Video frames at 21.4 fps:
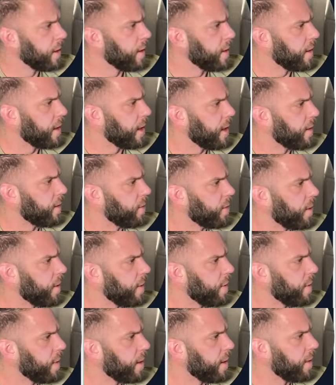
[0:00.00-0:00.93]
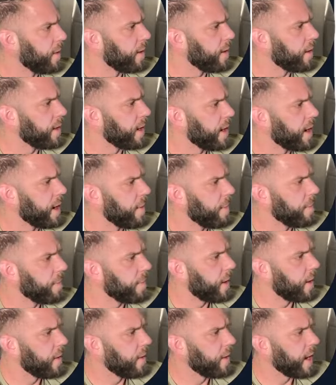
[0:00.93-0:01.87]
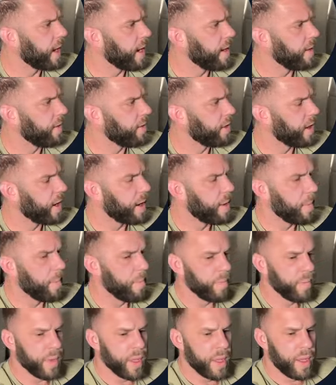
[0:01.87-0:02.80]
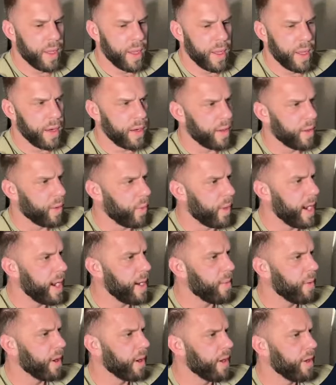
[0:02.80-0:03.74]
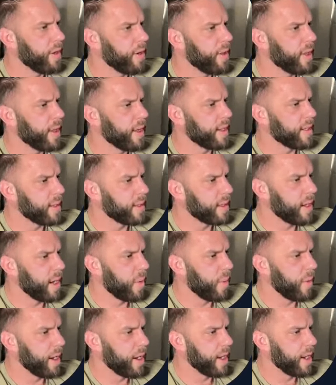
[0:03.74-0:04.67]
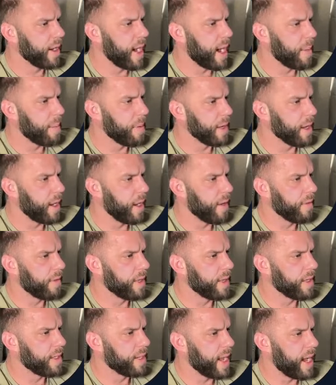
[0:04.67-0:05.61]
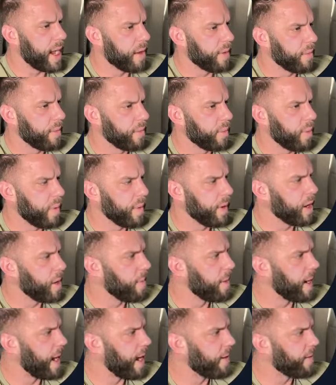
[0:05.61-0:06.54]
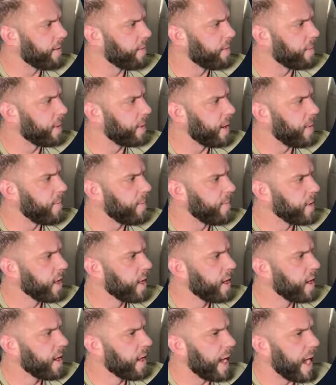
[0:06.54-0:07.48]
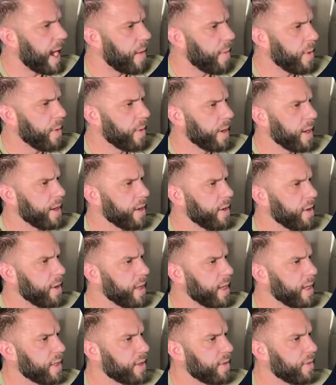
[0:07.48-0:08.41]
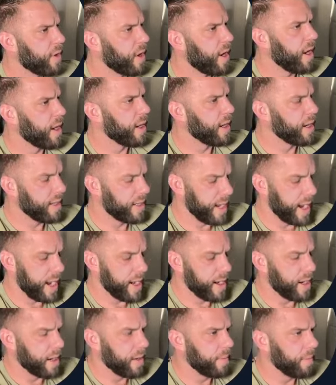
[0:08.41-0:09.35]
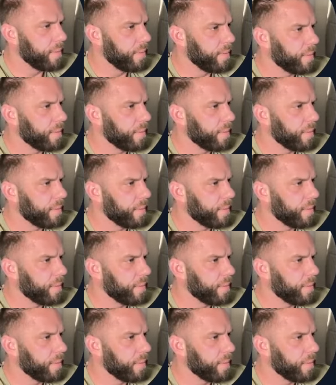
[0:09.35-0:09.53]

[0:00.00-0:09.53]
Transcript: That's what we want right there. Okay, so the way we're going to do this, now we can copy all of these down when we go back, but how we want to do this for our container.